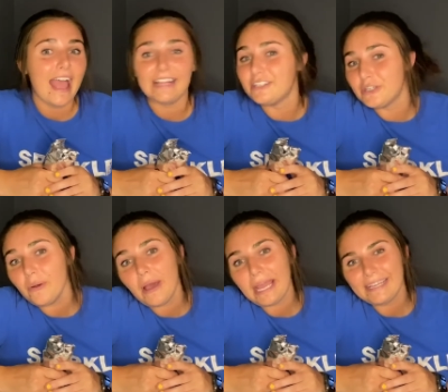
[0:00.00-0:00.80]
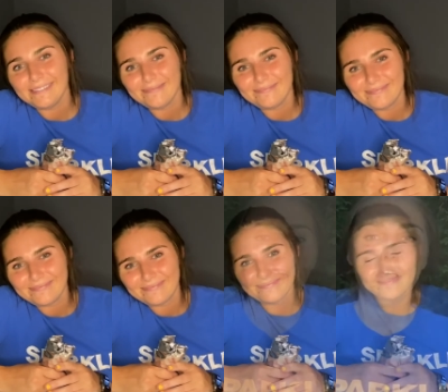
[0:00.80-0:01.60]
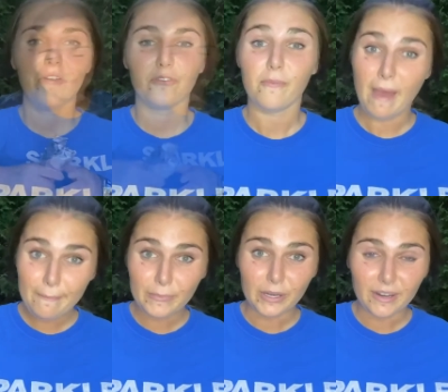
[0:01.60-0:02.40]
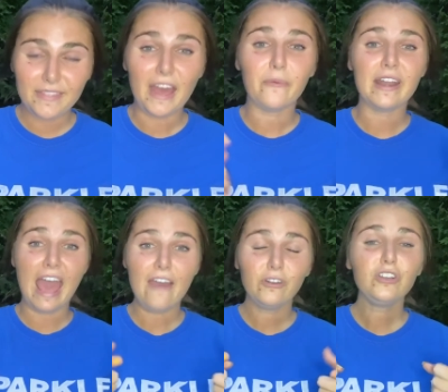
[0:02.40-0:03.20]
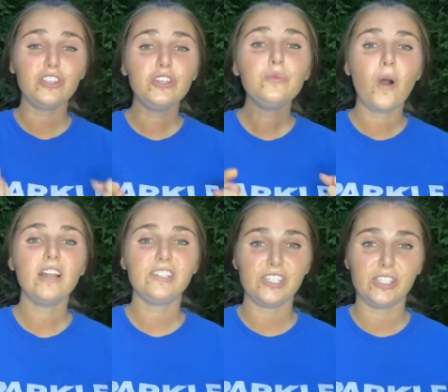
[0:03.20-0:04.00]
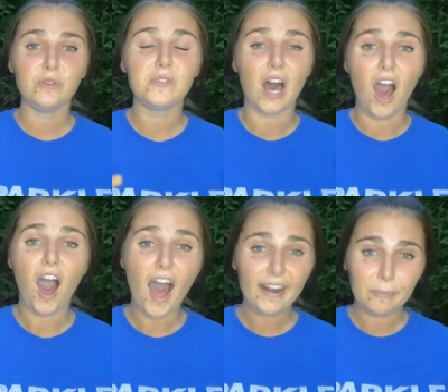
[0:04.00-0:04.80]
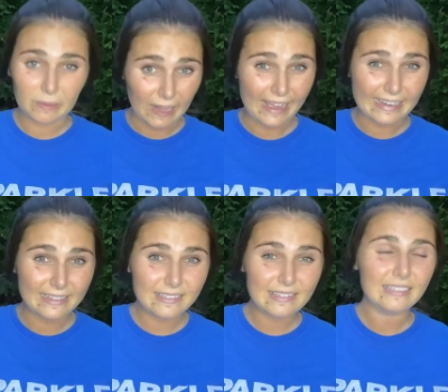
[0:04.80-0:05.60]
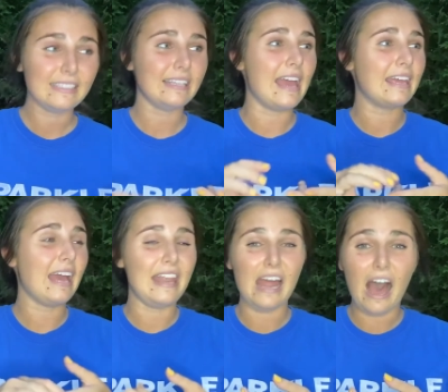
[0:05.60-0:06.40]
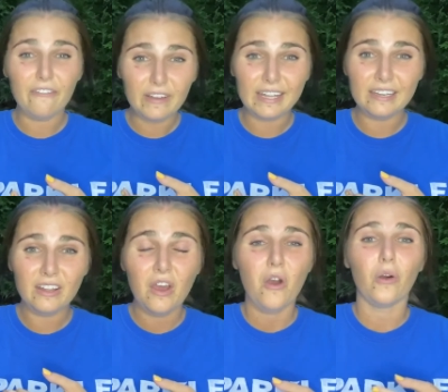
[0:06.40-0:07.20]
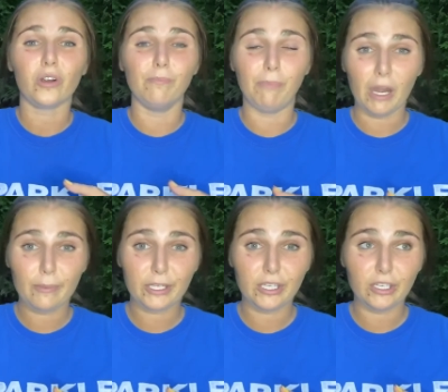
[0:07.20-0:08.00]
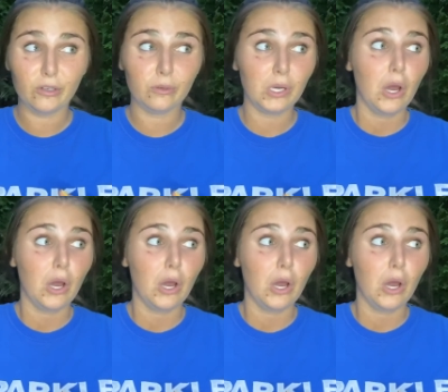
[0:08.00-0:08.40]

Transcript: Enjoy! Remember that whenever you want to use a hot appliance, like an oven or a barbecue,